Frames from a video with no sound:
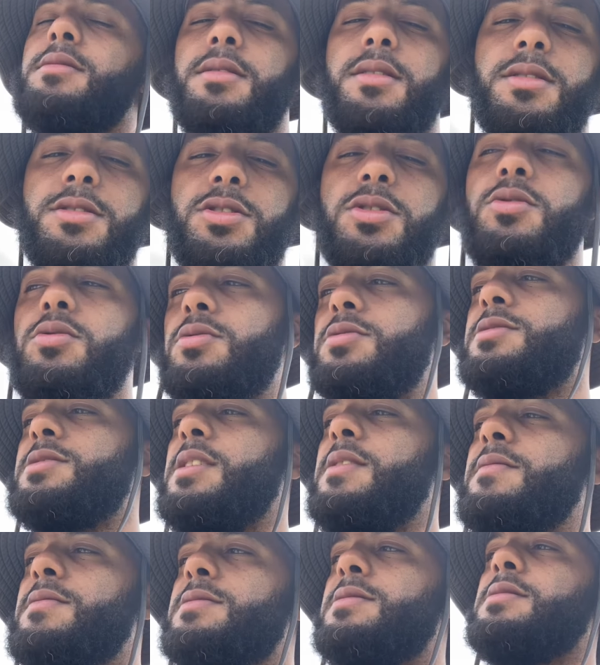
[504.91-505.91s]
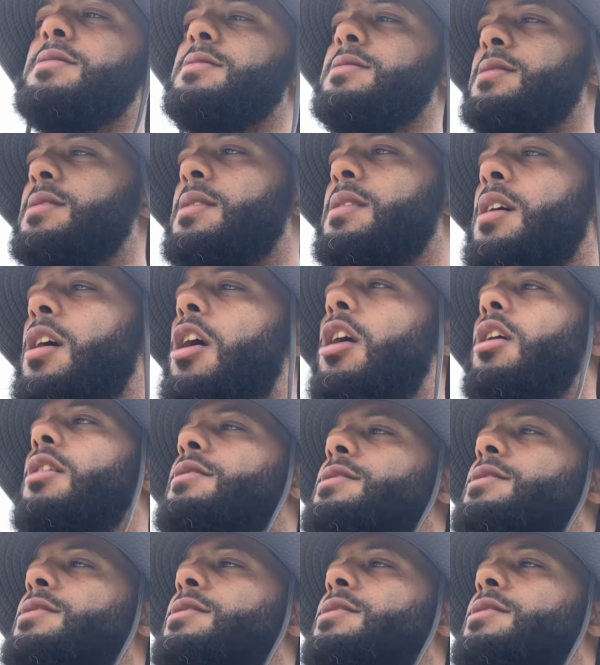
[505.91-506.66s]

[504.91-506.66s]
than Shakur Stevenson's, all